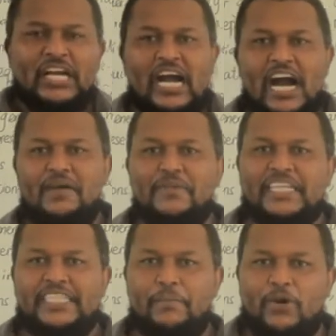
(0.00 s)
How
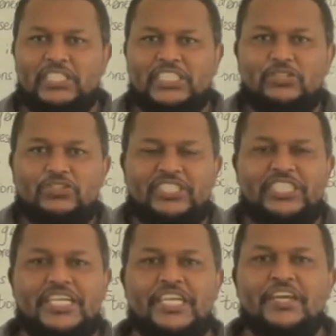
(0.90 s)
many tables do you
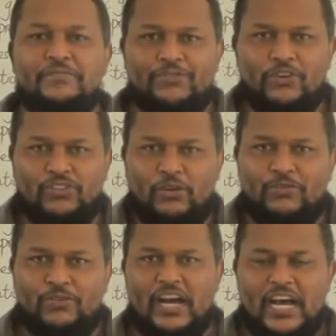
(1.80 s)
see in front
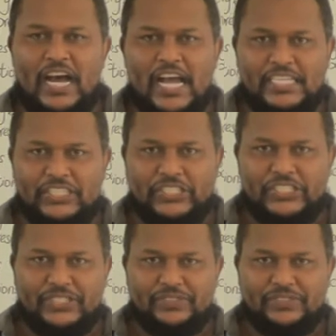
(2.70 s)
of your eyes?